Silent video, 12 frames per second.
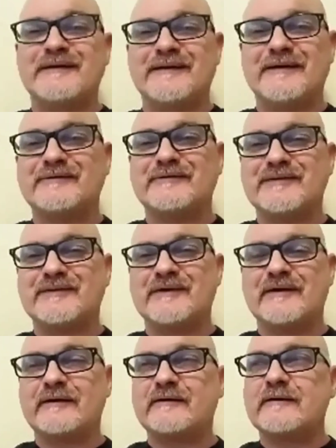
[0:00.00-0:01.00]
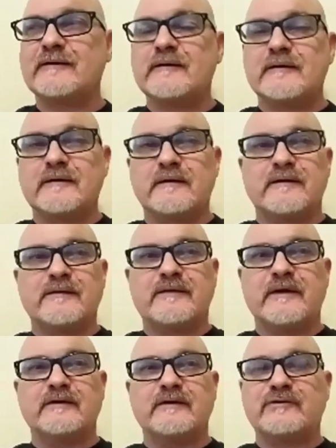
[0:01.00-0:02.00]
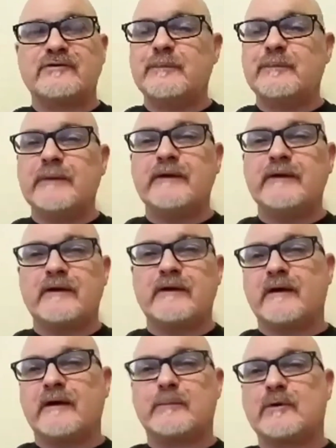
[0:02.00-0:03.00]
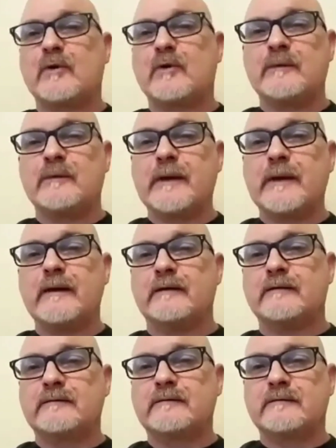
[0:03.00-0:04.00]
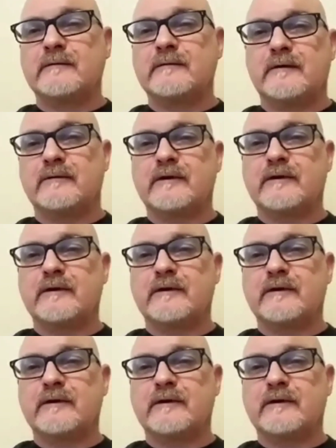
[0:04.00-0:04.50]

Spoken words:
Healthy and everything, than to mend a broken man.